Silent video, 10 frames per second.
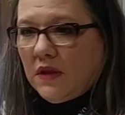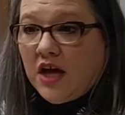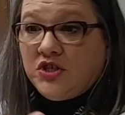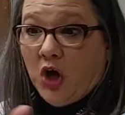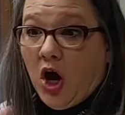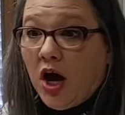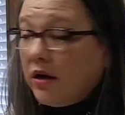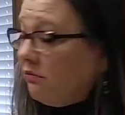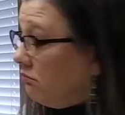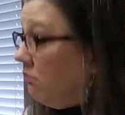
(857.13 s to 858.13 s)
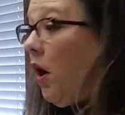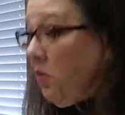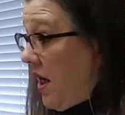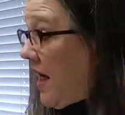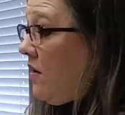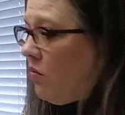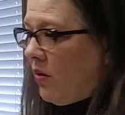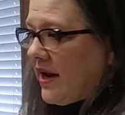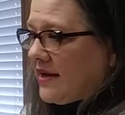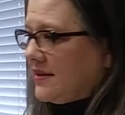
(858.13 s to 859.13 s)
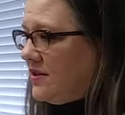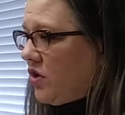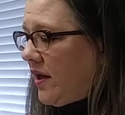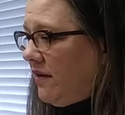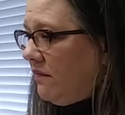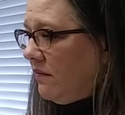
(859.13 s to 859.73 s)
A dog. Okay. What else, Johnny?